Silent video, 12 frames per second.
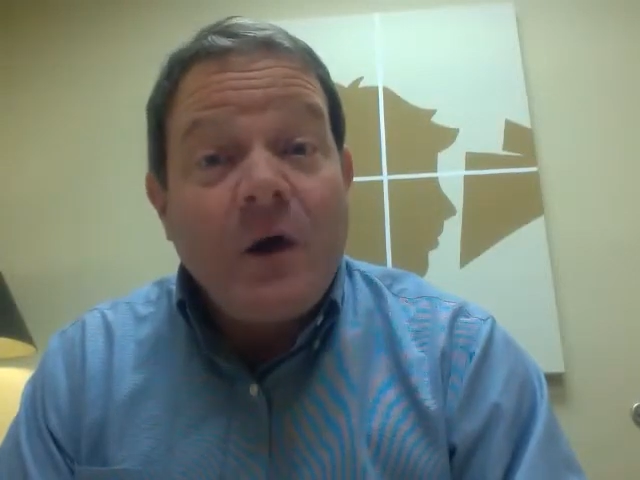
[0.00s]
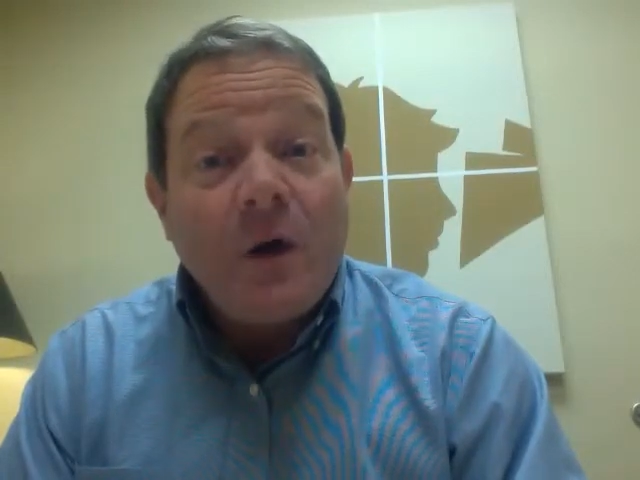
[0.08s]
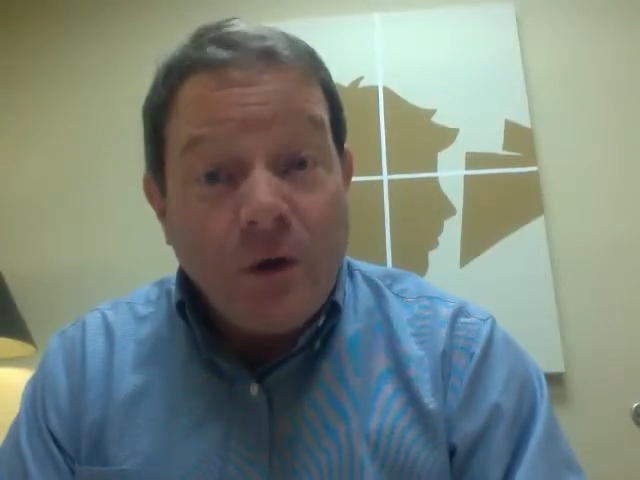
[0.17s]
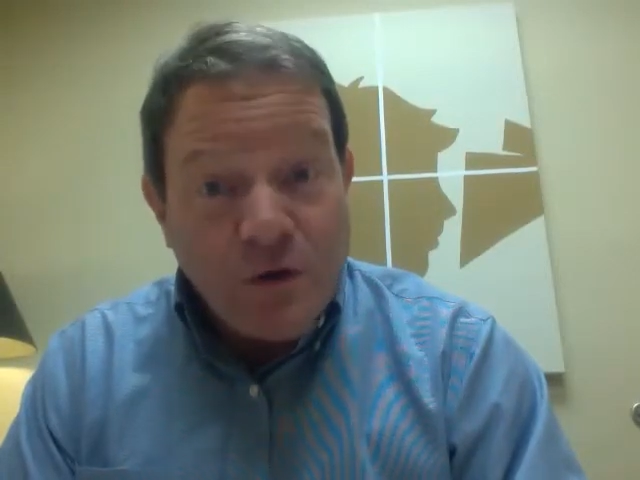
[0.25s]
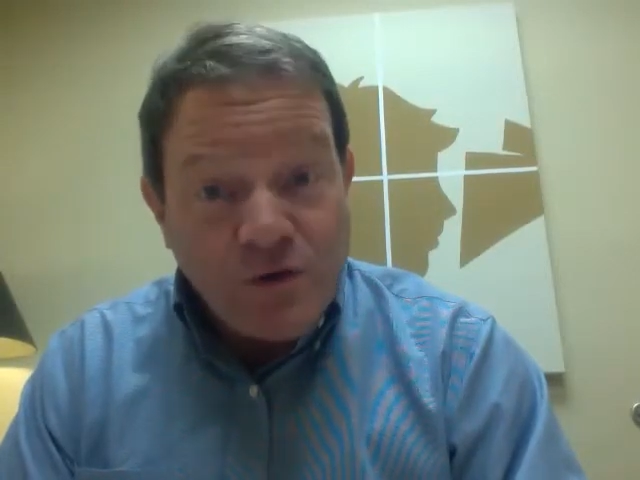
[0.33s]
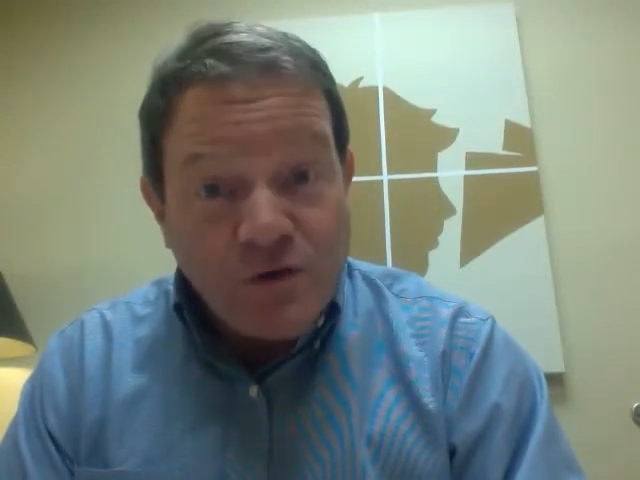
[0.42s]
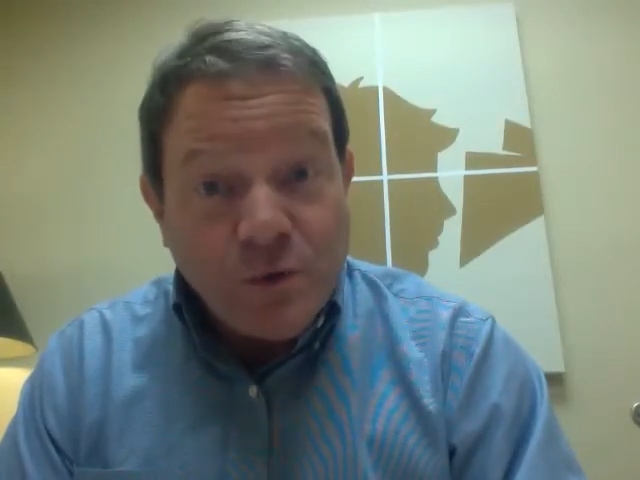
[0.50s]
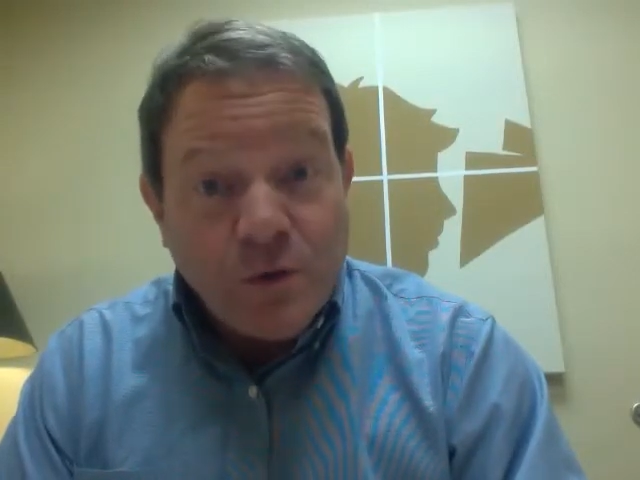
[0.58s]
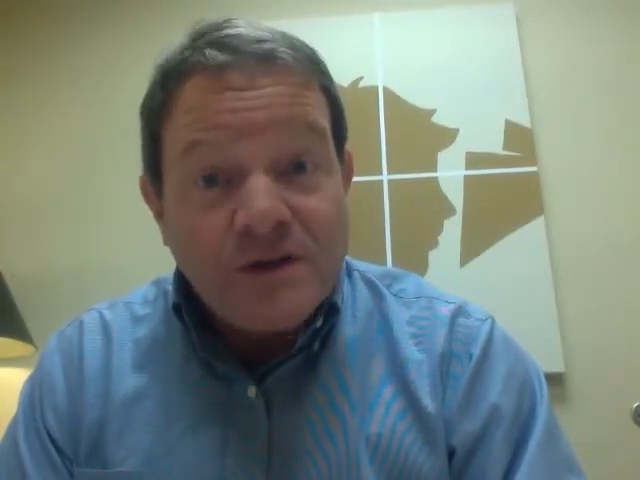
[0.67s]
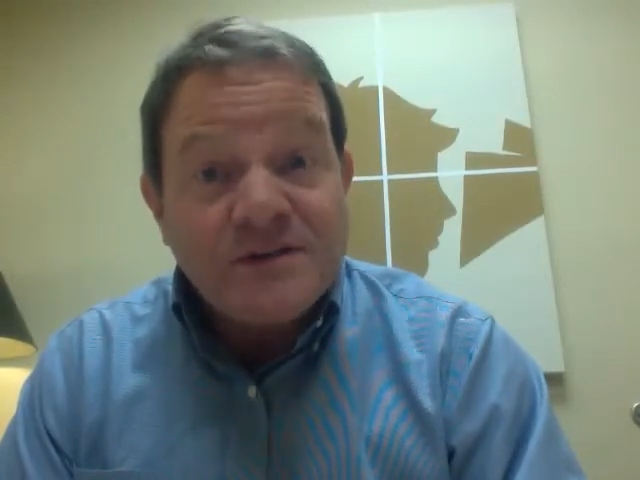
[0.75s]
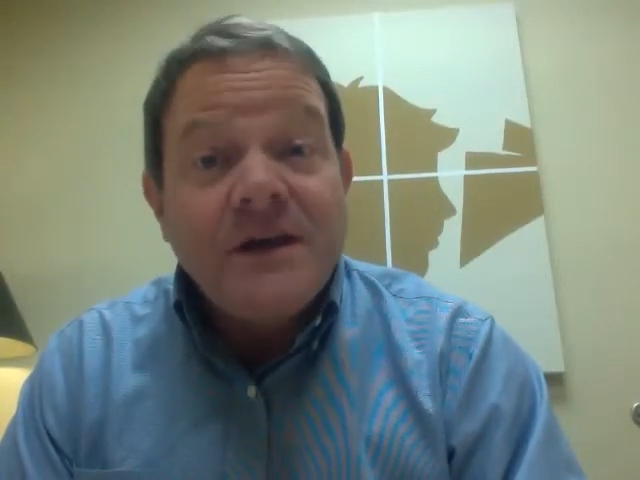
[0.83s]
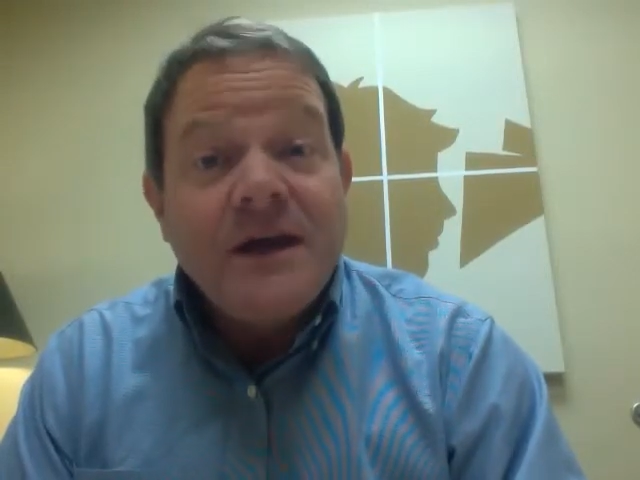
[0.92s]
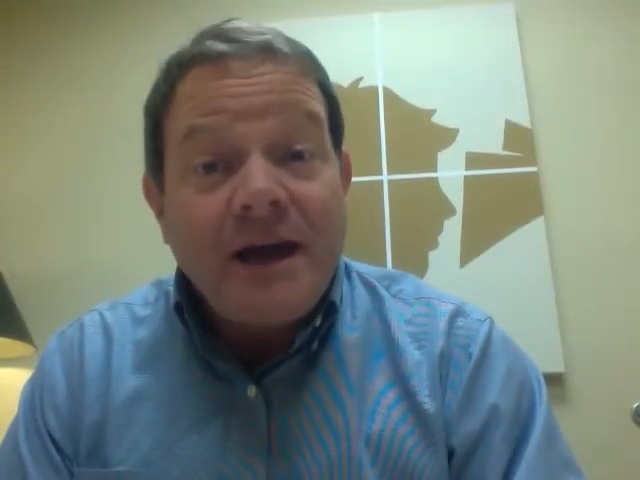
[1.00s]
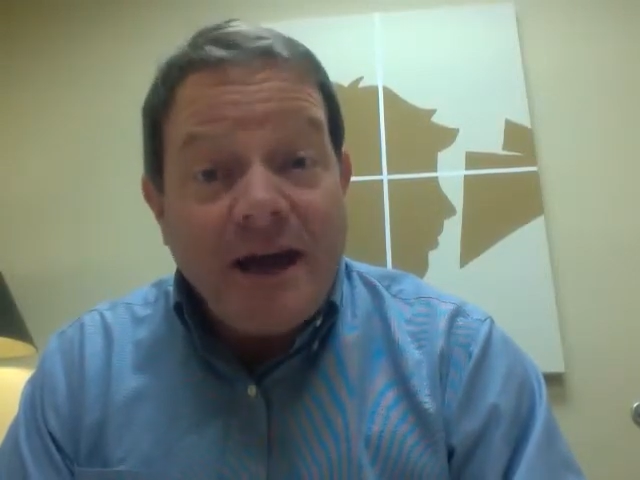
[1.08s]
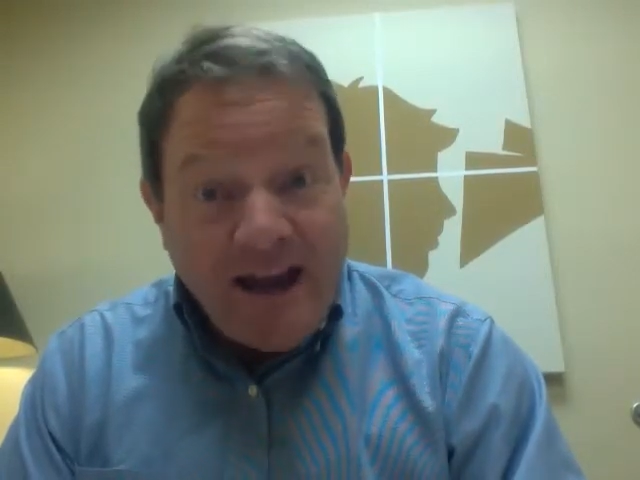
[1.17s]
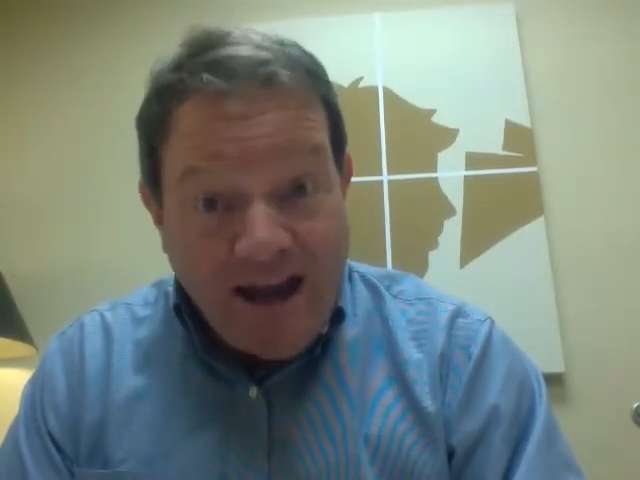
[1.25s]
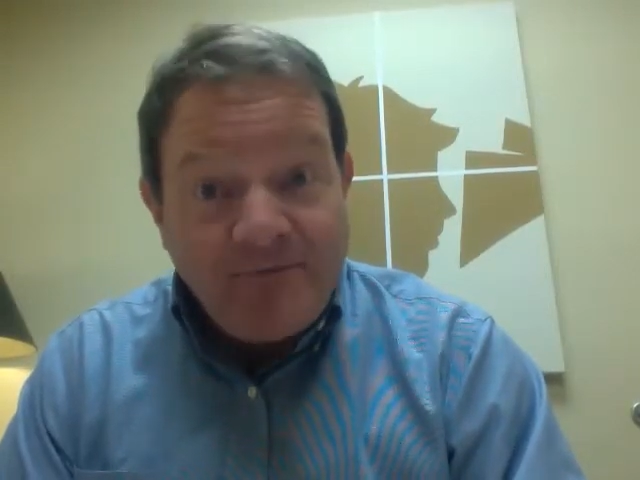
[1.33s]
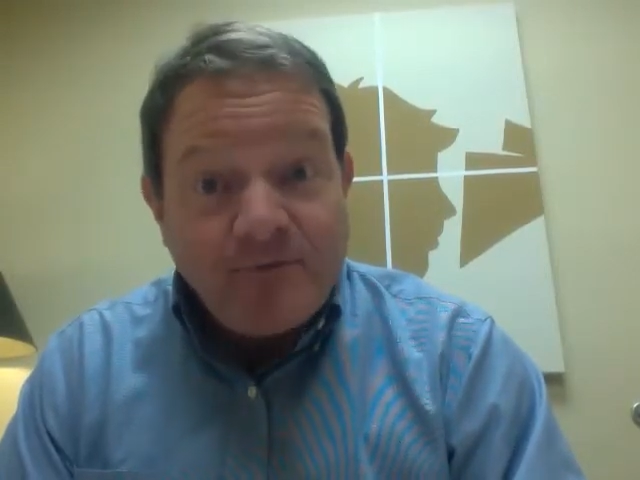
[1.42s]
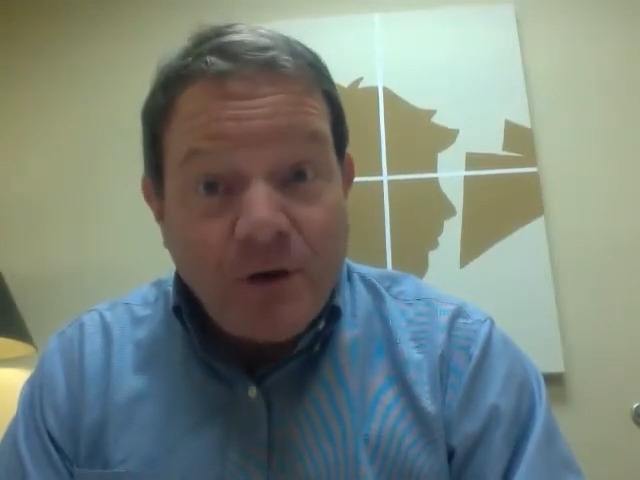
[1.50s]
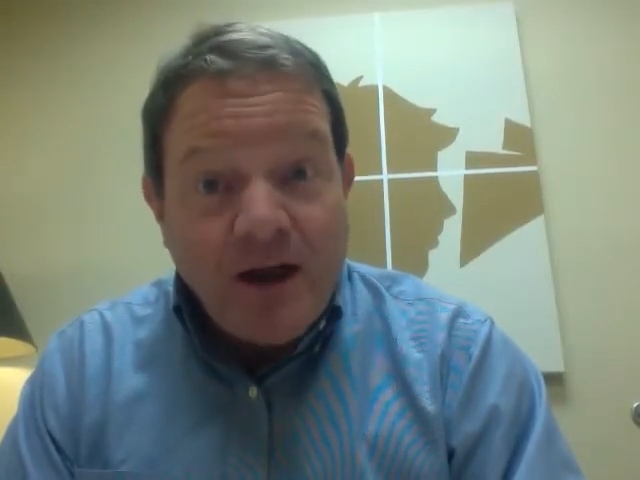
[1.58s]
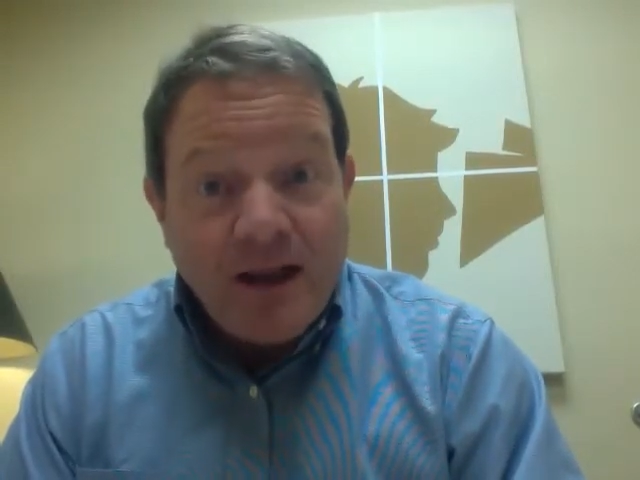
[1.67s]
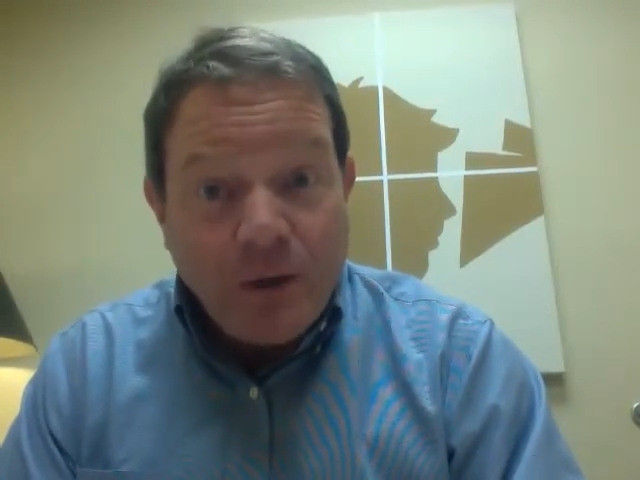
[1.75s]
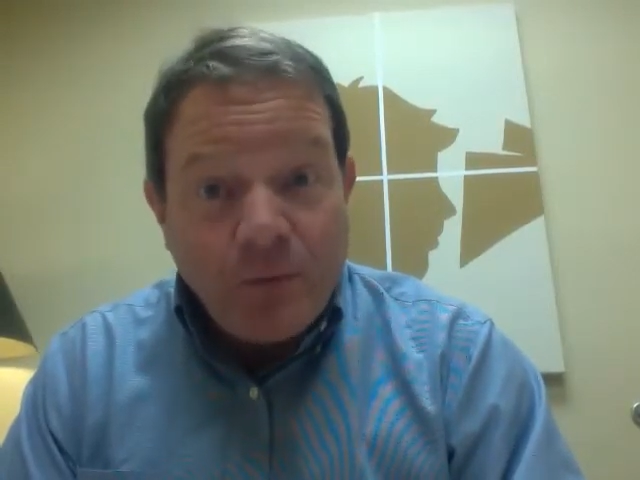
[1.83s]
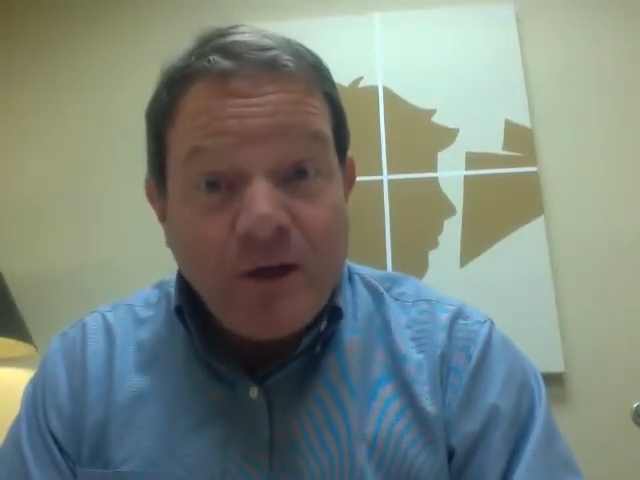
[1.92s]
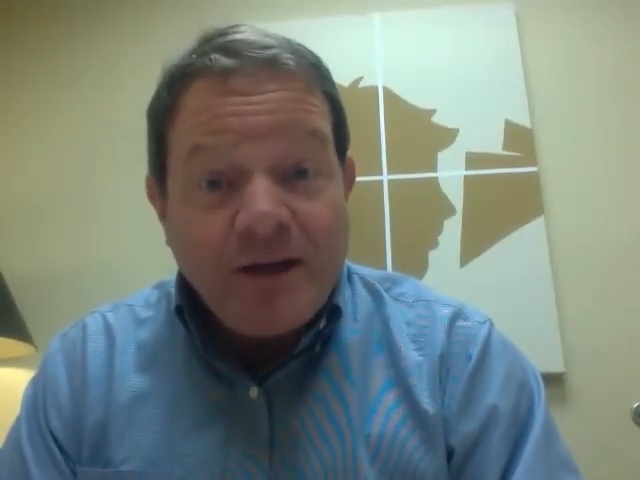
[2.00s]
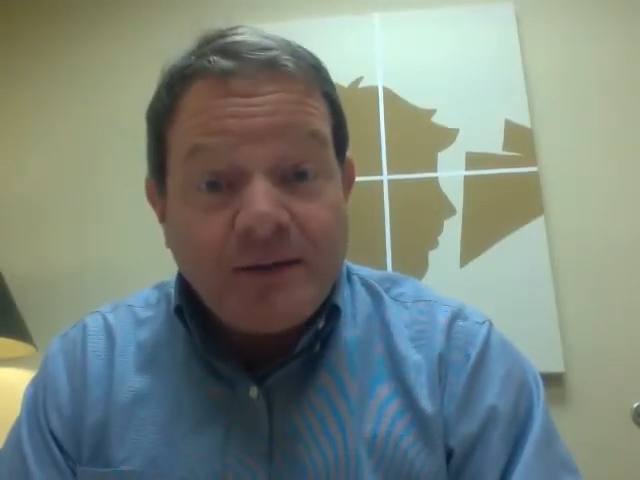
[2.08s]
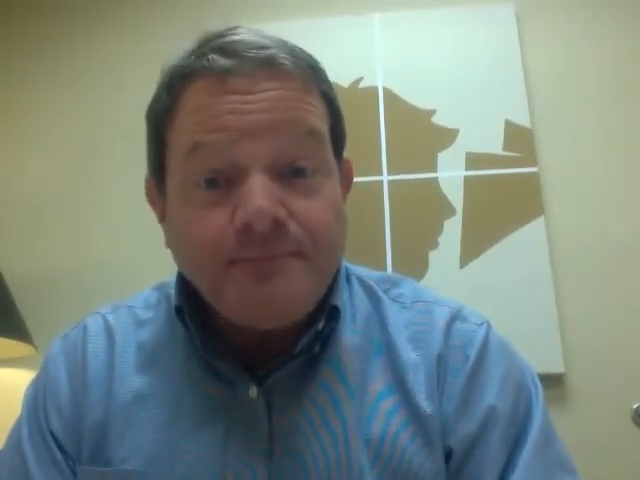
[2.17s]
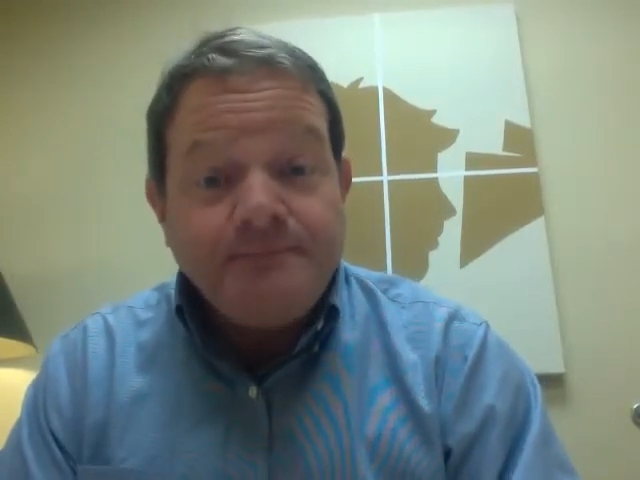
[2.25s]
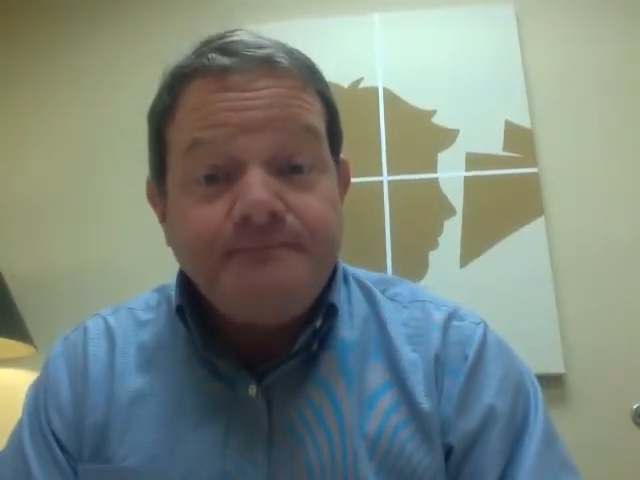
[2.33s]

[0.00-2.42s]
horror stories after Halloween.